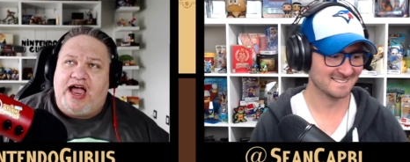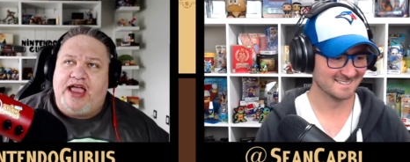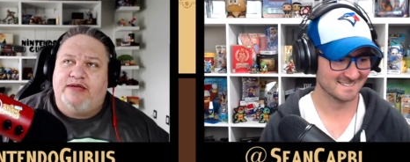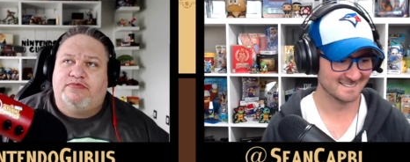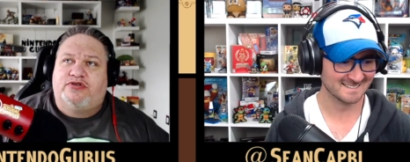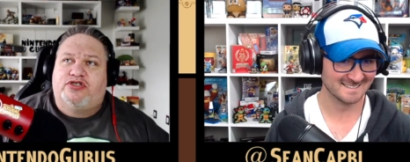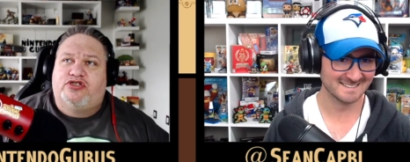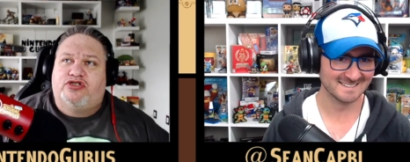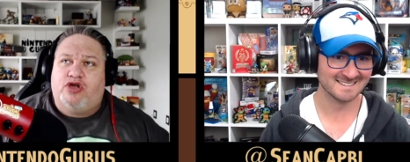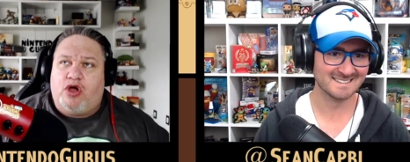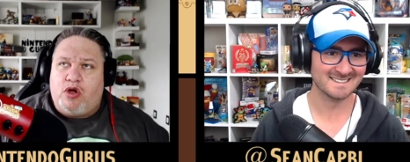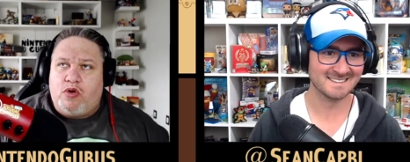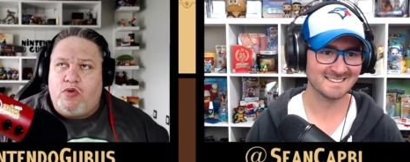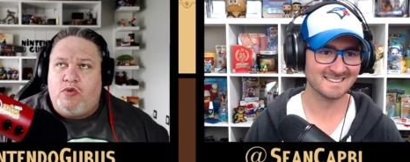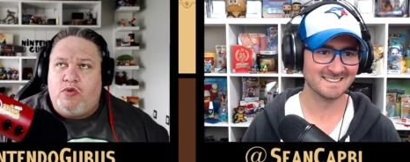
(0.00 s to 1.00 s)
Speaker 1: am
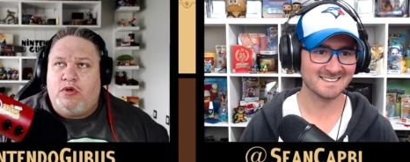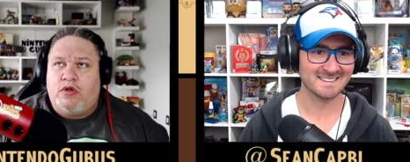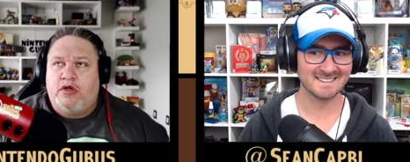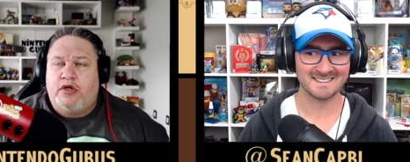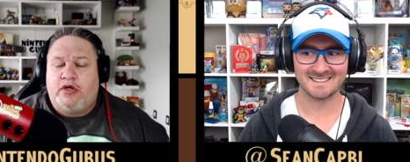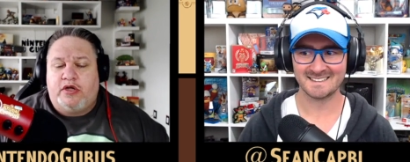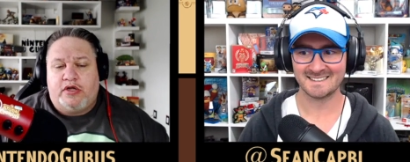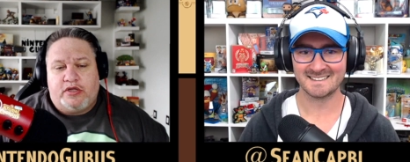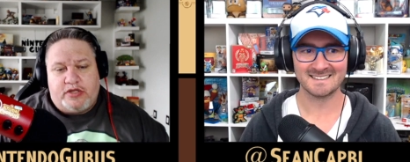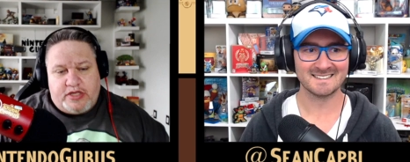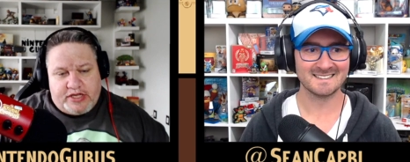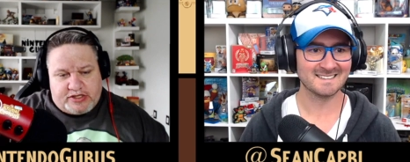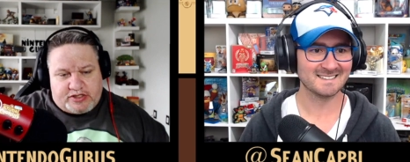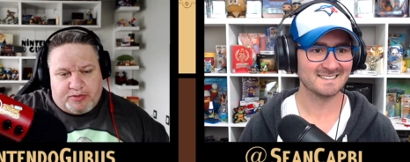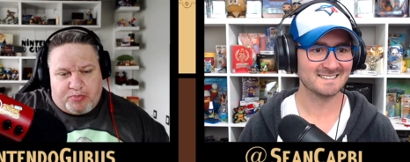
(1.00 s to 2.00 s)
so
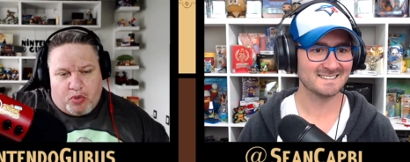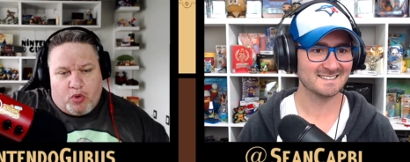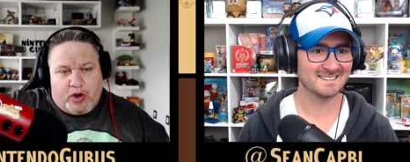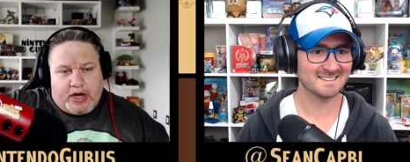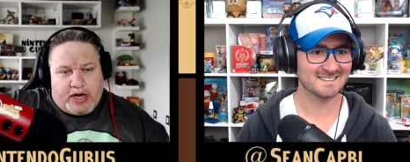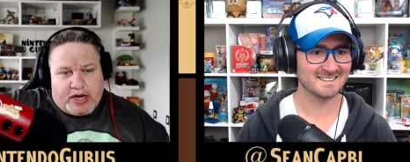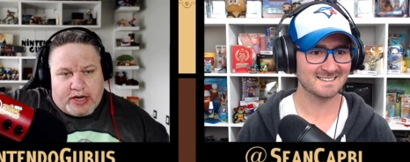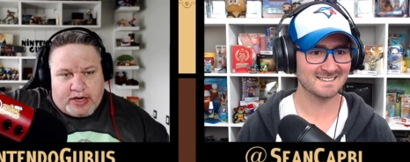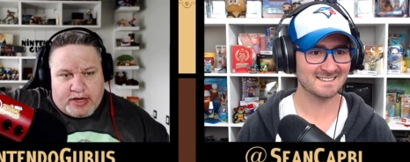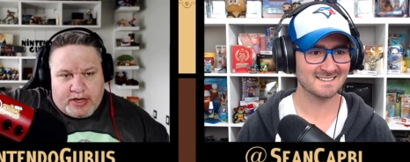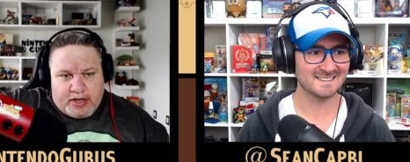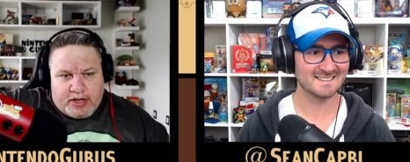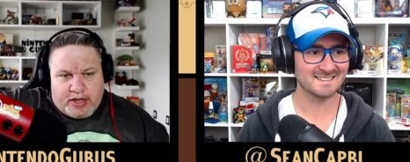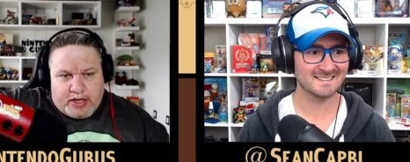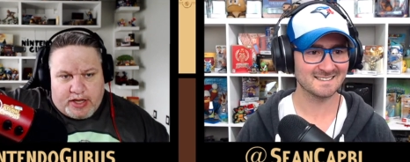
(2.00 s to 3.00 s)
disappointed
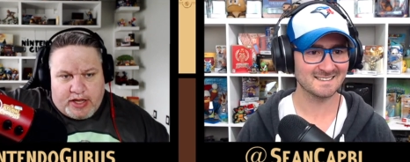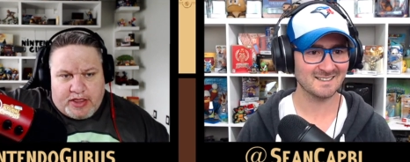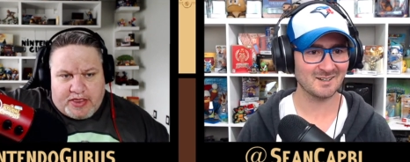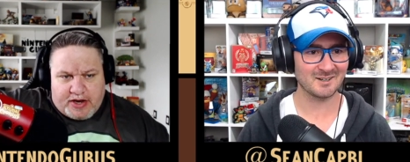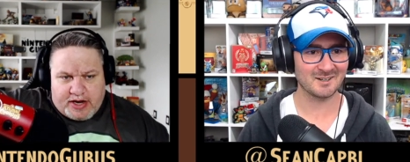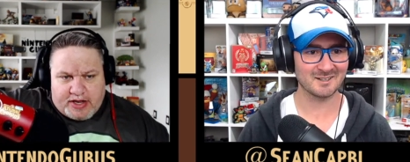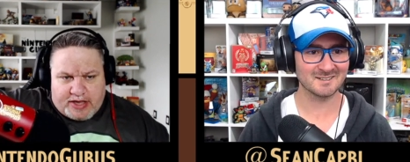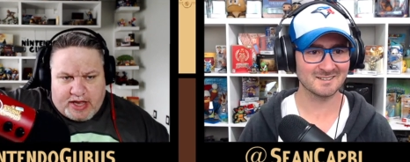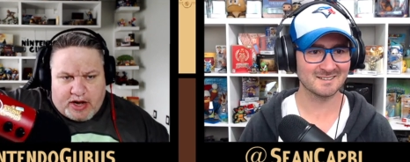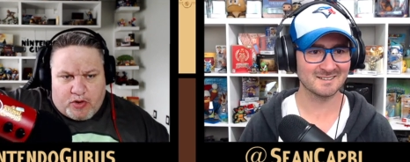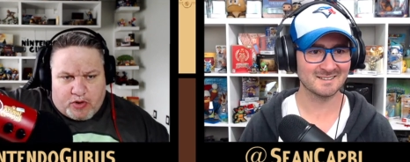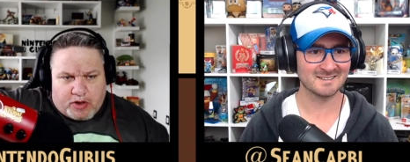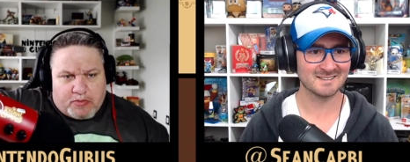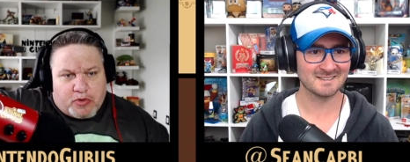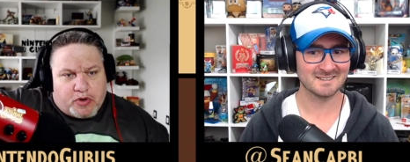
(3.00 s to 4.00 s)
in the Aww.
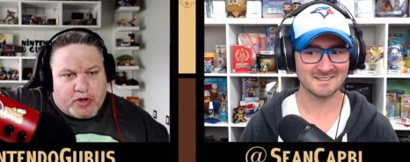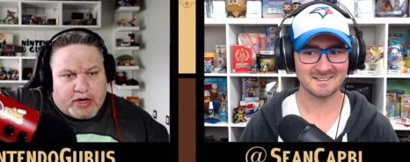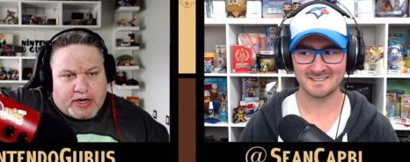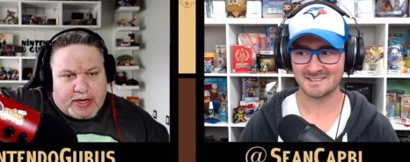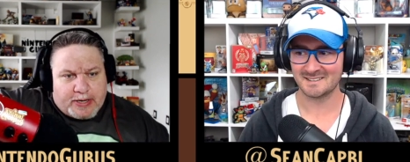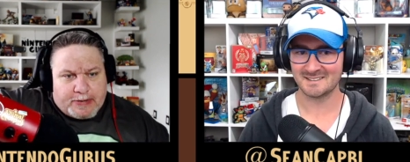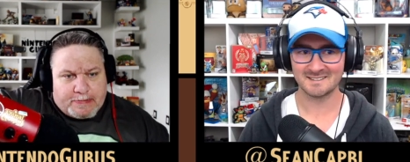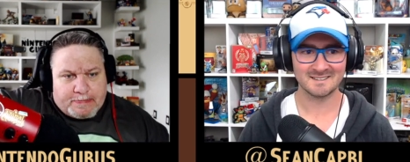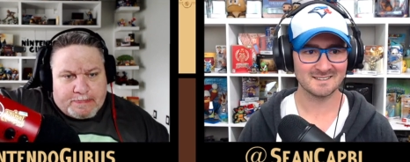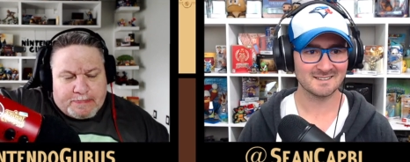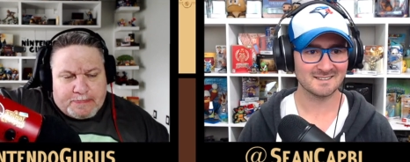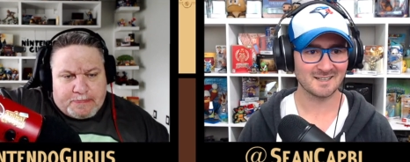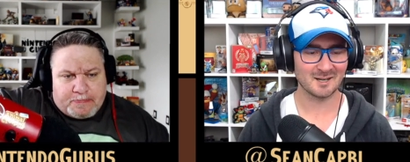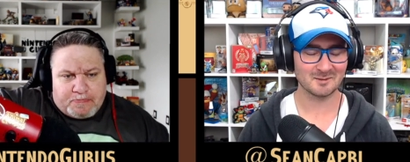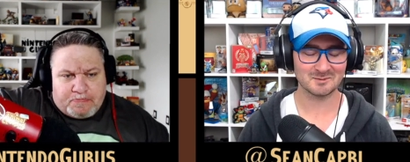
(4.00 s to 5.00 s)
Nintendo community.
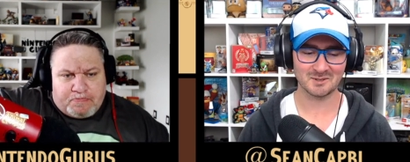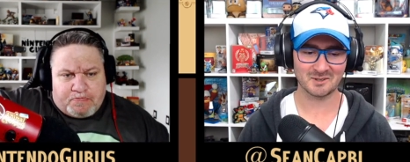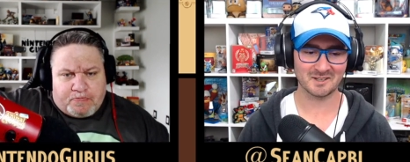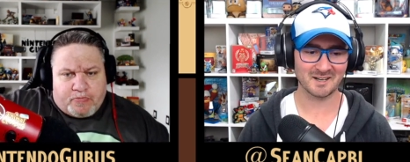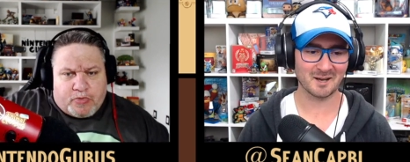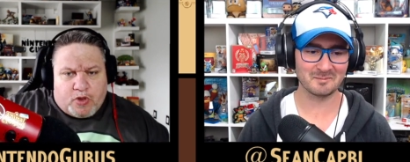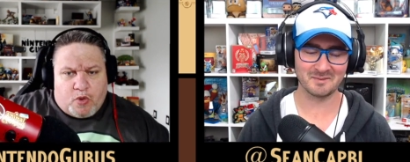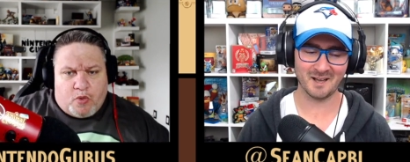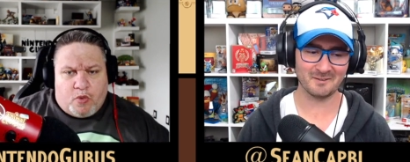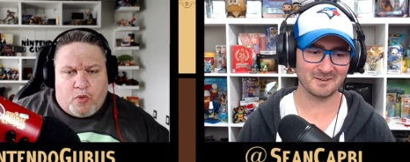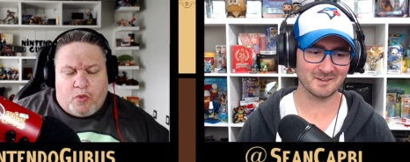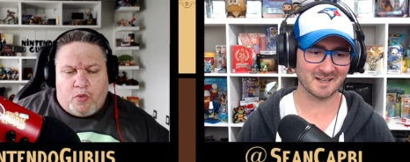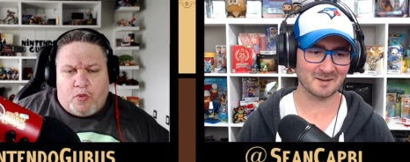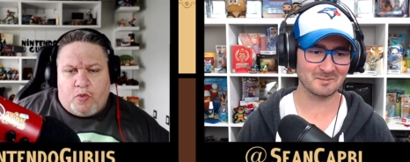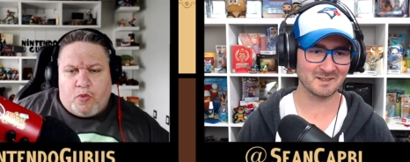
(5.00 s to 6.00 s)
Speaker 2: I'm sorry. I'm, i
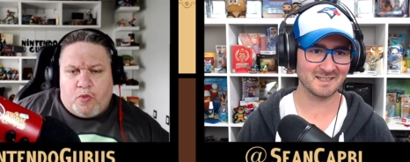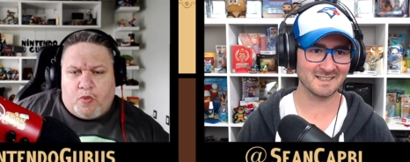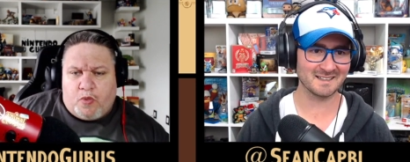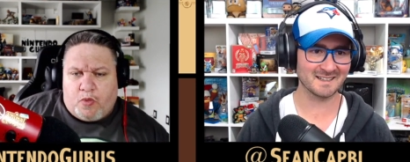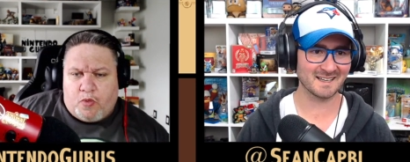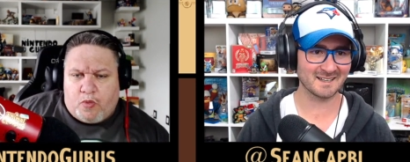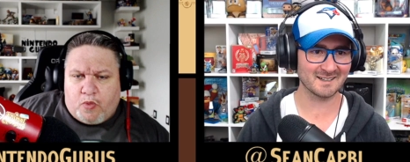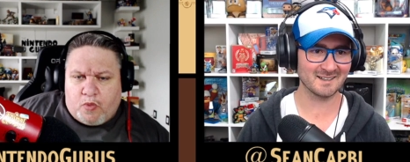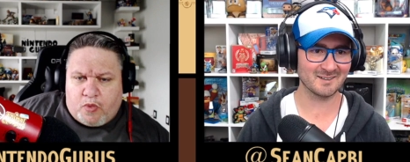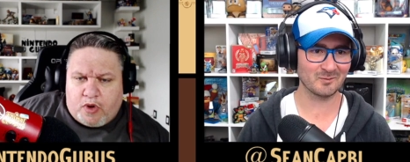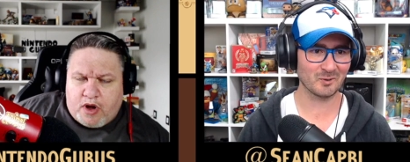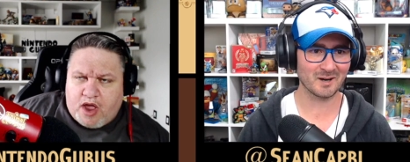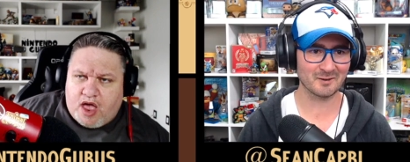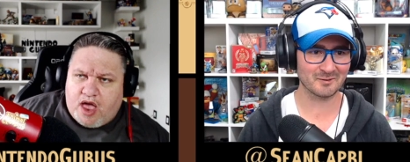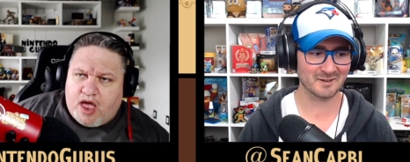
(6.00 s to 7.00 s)
feel like I'm leading that
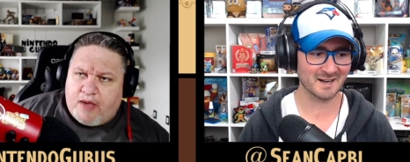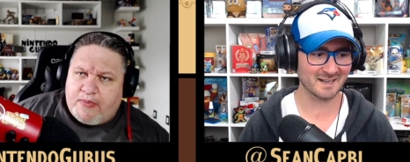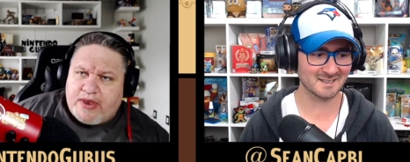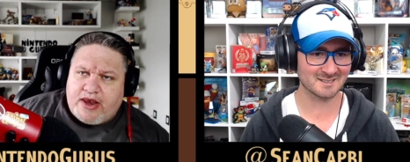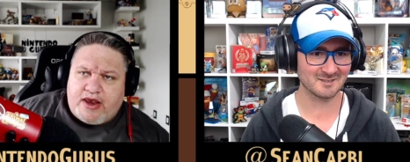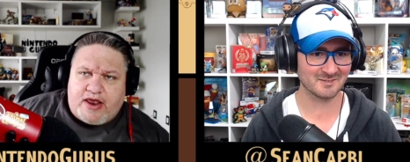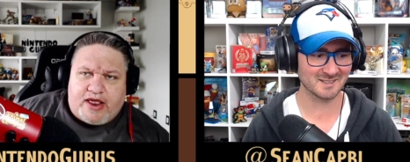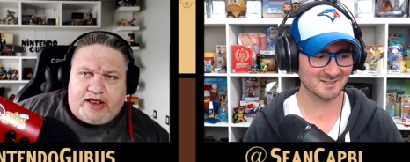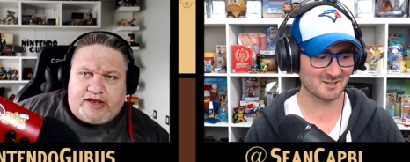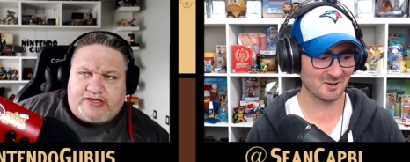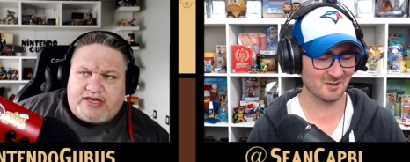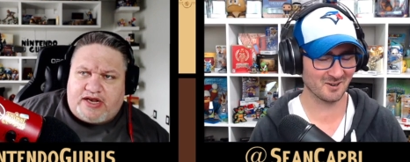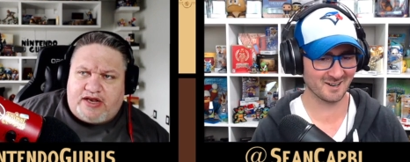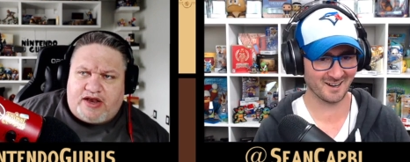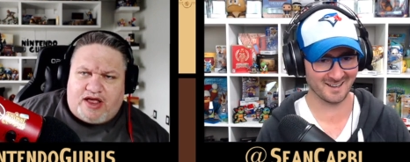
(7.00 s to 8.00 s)
whatever no, negative. It's,
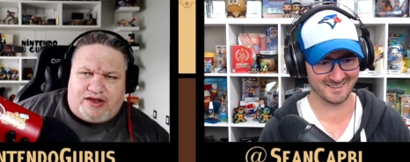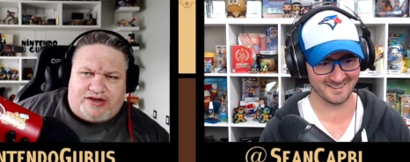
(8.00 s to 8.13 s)
Speaker 1: no, it's